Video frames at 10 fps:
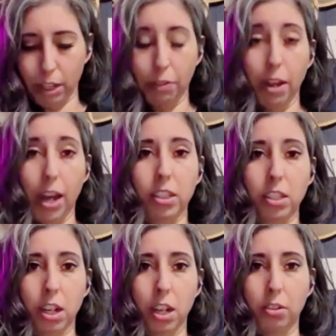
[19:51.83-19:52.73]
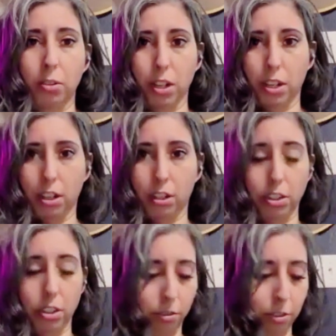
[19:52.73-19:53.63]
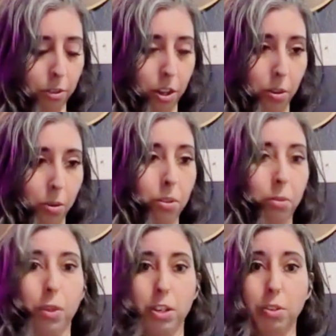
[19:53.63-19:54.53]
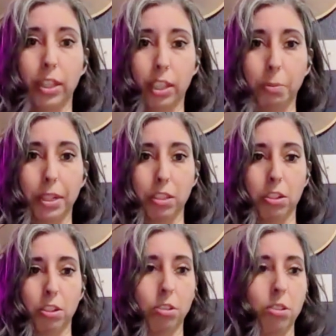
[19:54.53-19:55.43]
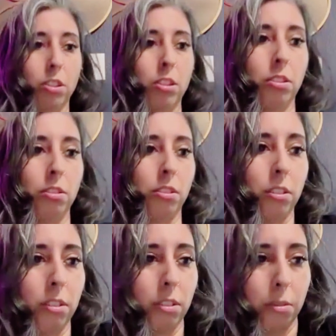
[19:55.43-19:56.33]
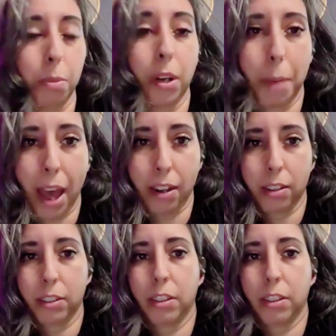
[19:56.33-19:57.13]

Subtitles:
If you've had this done or done it on yourself, you know when you get there because it hurts pretty bad.